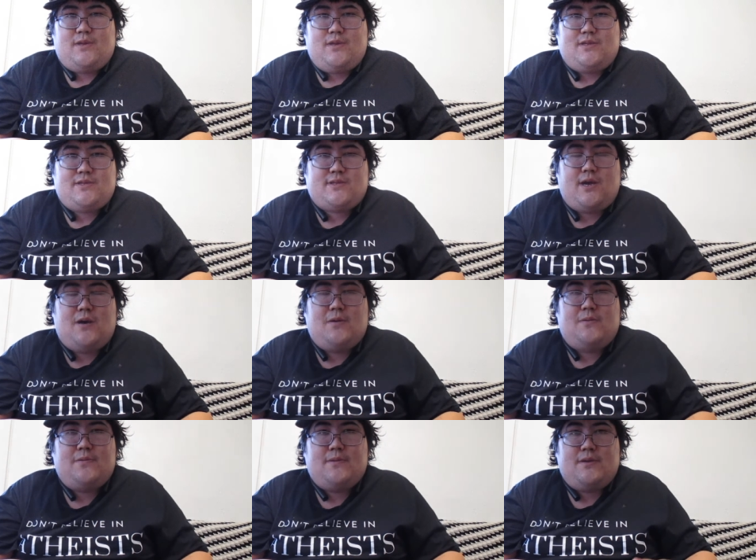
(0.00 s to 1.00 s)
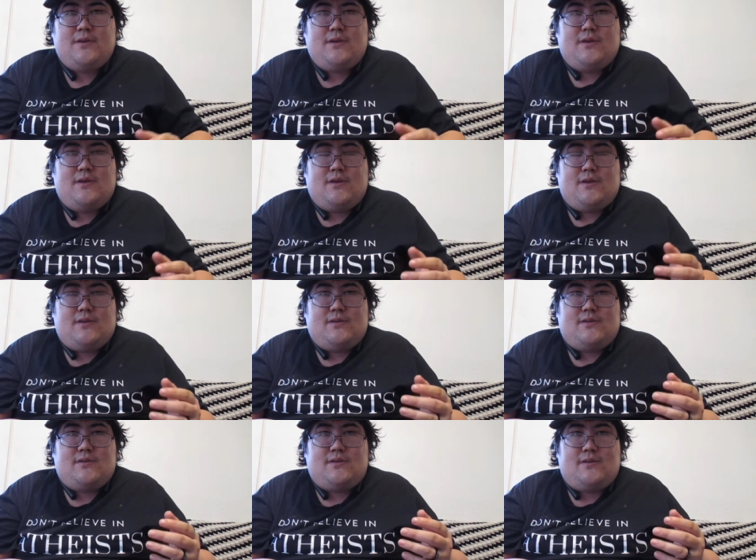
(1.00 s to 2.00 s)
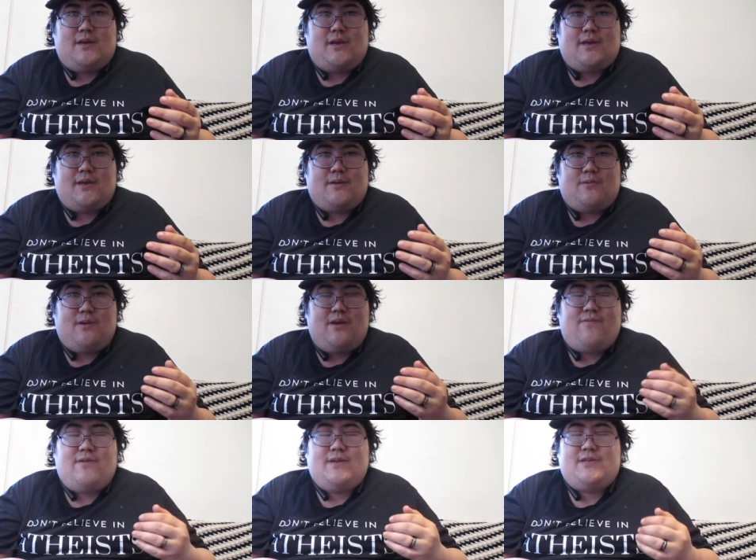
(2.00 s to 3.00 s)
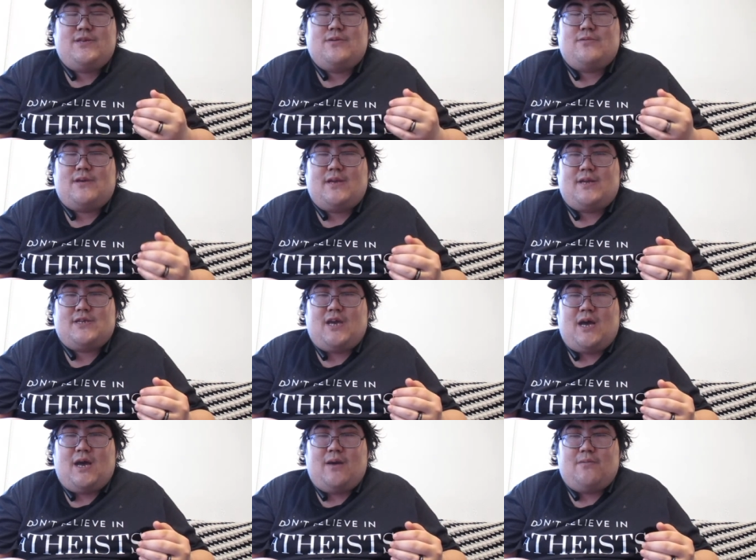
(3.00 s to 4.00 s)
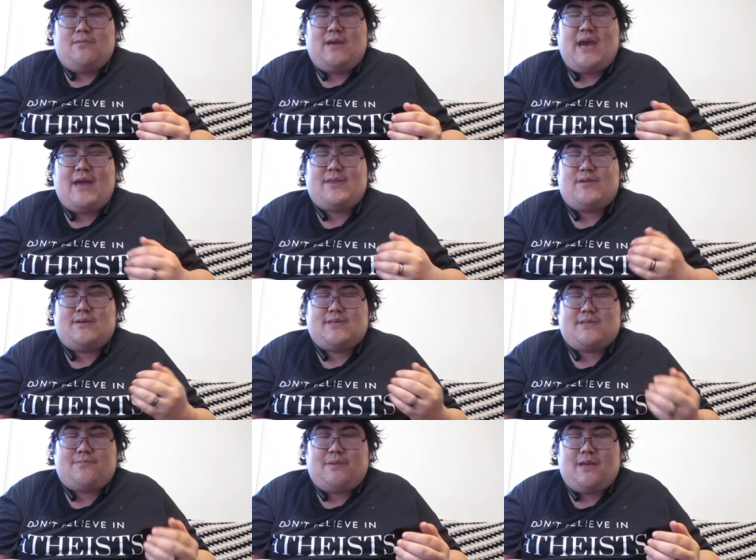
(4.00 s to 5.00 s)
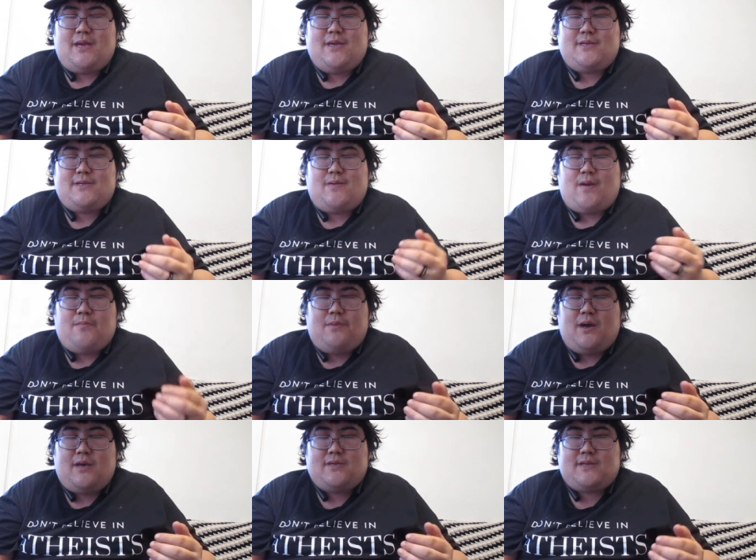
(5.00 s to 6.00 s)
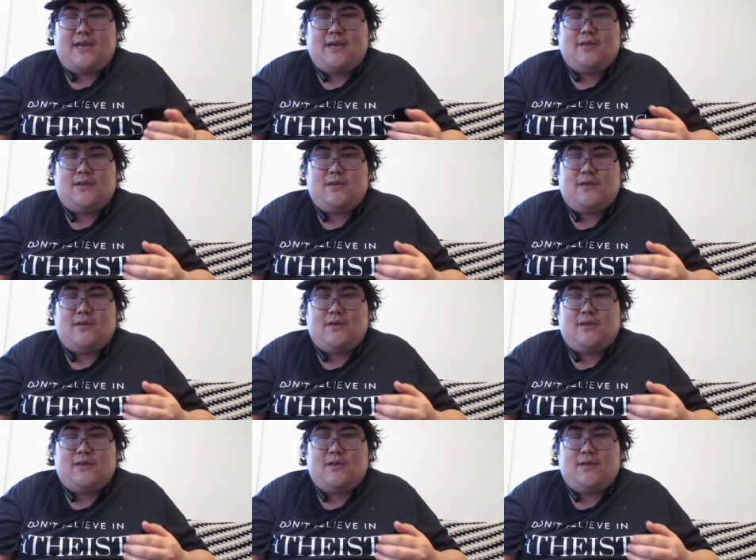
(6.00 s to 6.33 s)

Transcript: So if we do get a job, we have to explain to our boss, hey,